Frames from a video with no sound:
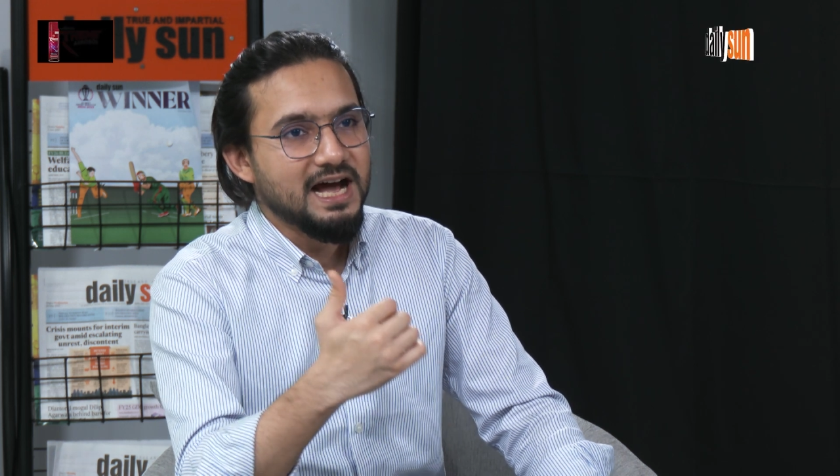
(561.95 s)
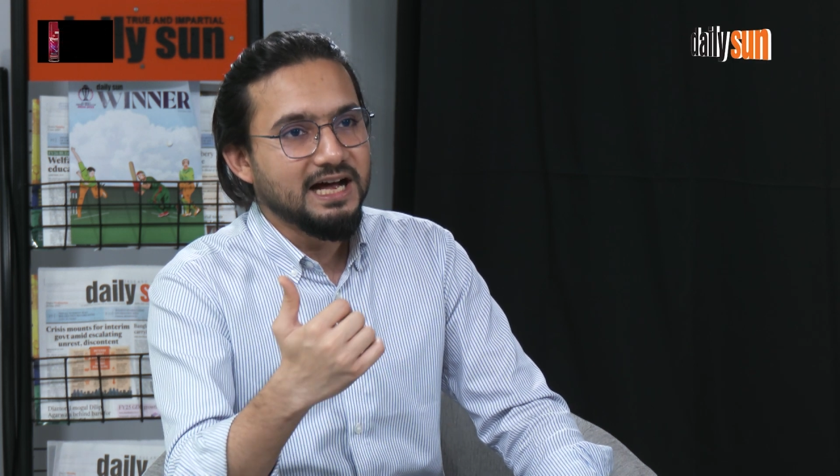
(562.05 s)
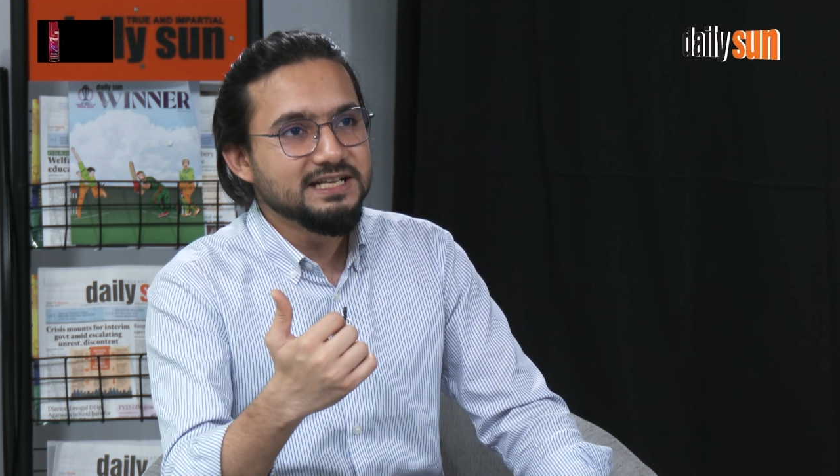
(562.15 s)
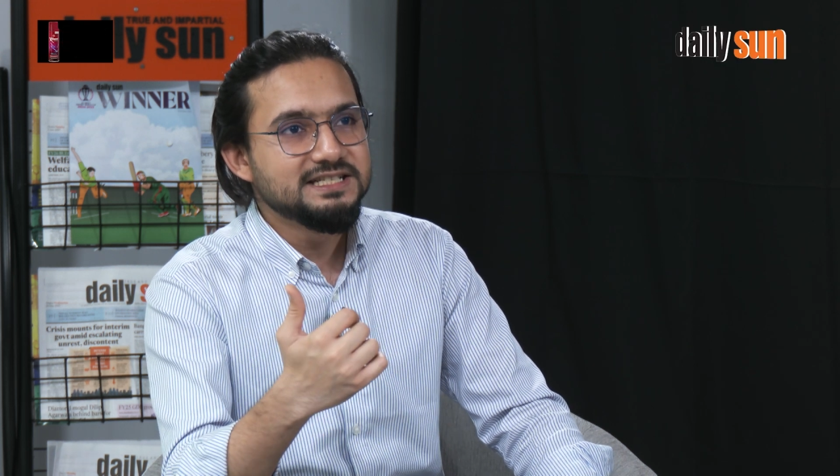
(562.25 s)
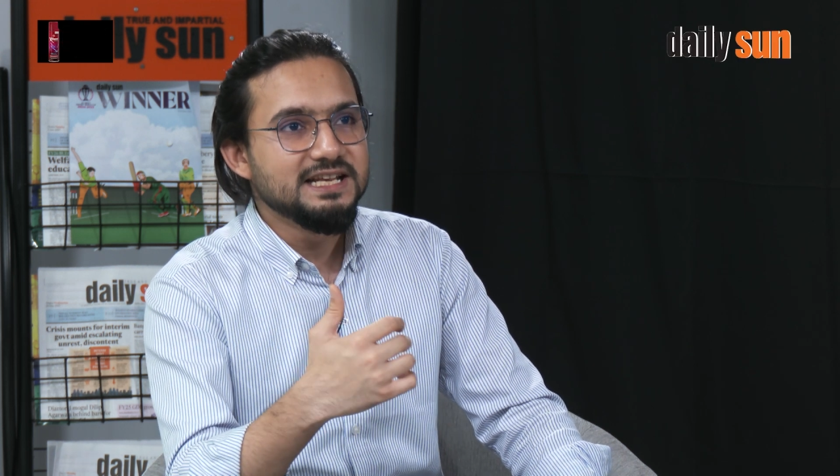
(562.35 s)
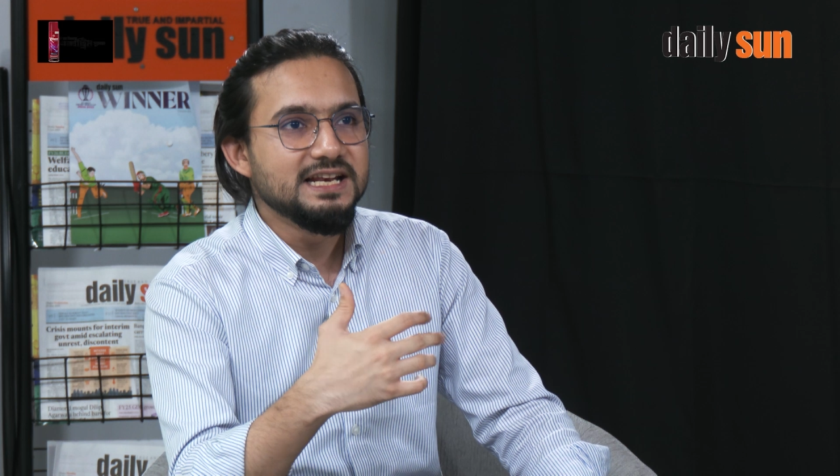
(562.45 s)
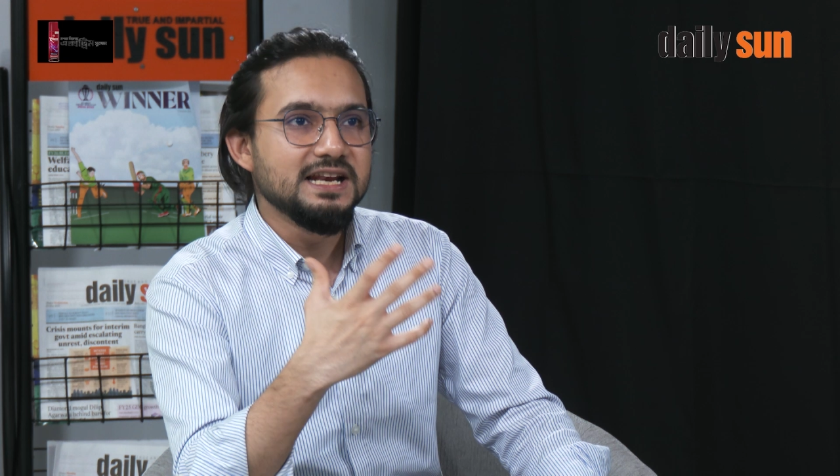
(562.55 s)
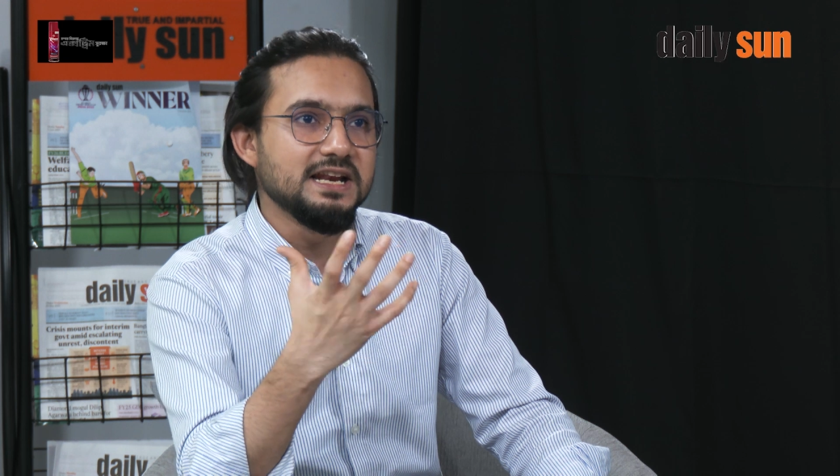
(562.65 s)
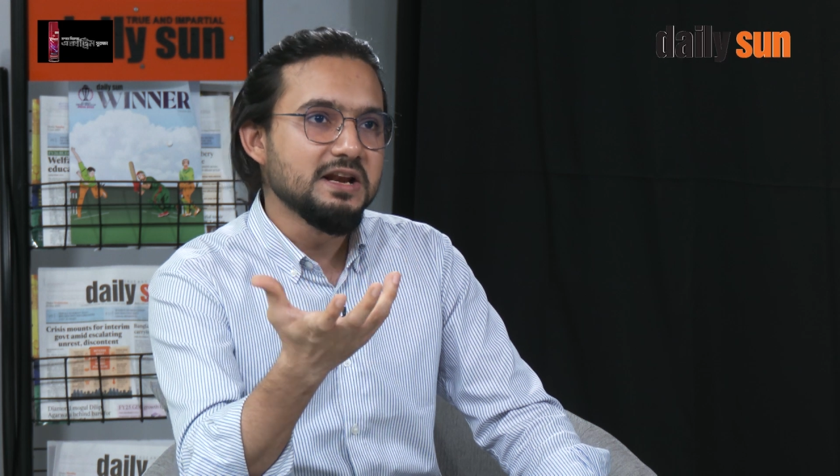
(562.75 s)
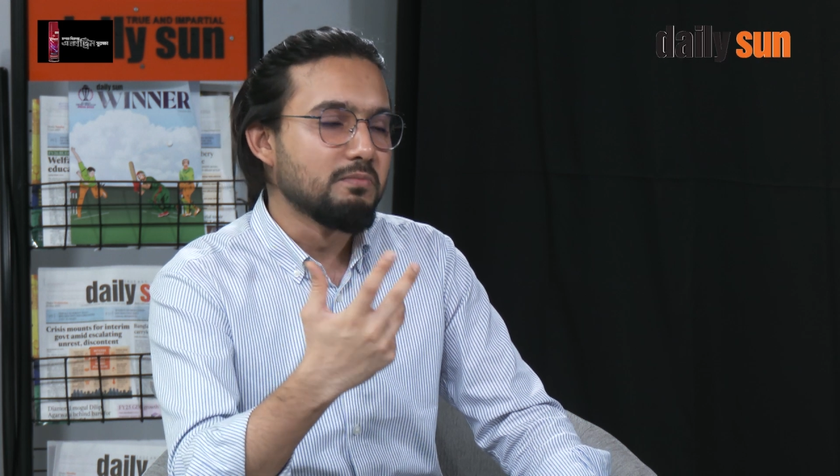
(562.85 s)

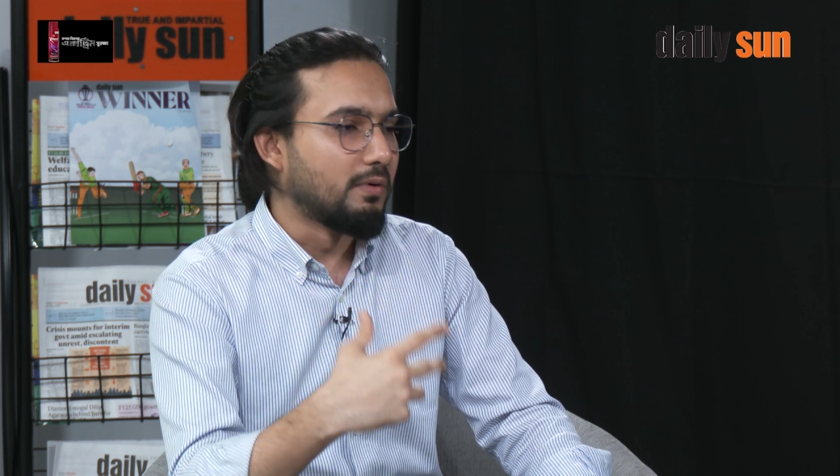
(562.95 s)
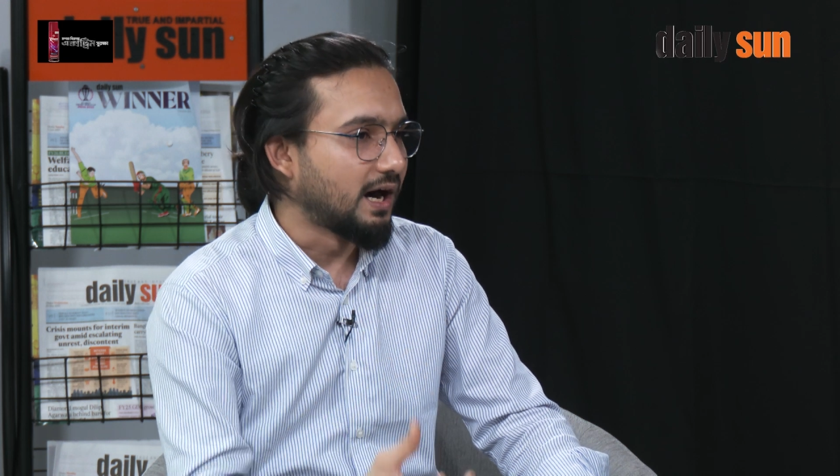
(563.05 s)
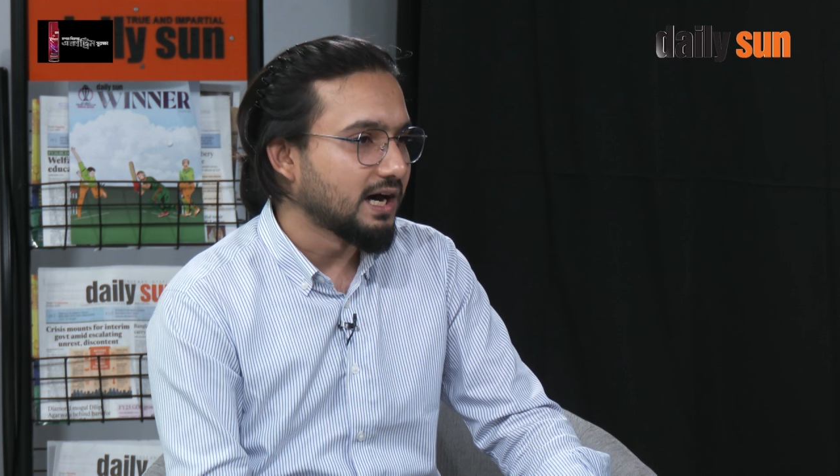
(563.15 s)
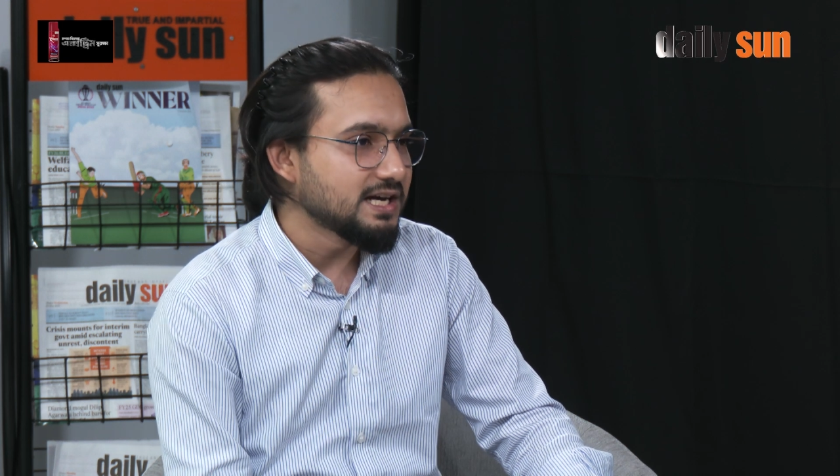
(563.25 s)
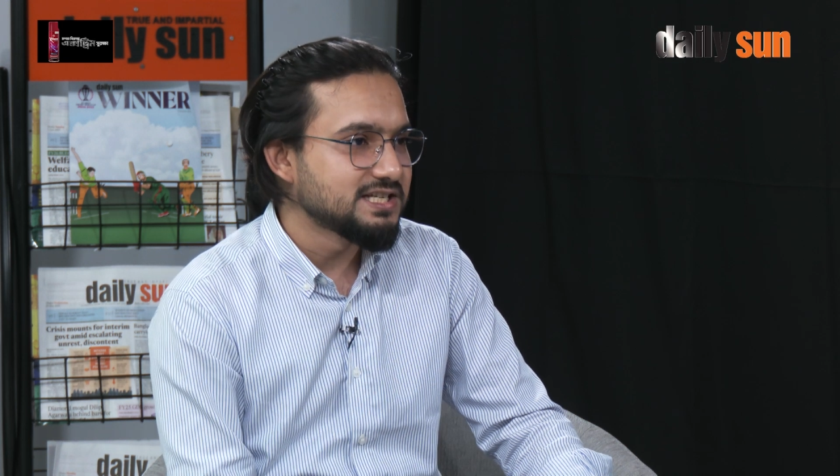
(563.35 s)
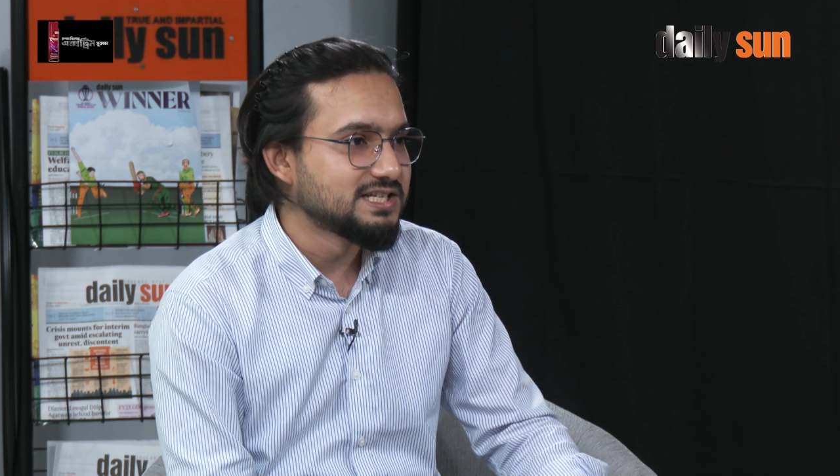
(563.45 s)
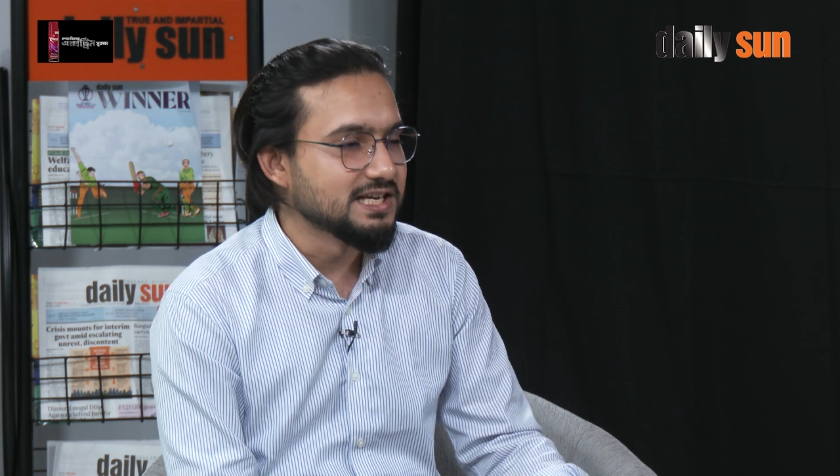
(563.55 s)
until March,